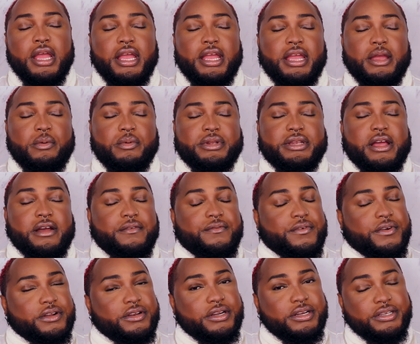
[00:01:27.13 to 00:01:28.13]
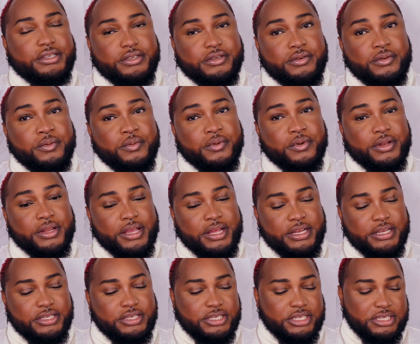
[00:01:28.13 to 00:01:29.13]
And without further ado, we're gonna
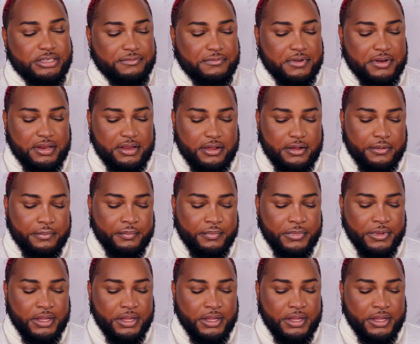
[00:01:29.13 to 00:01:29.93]
get into this video.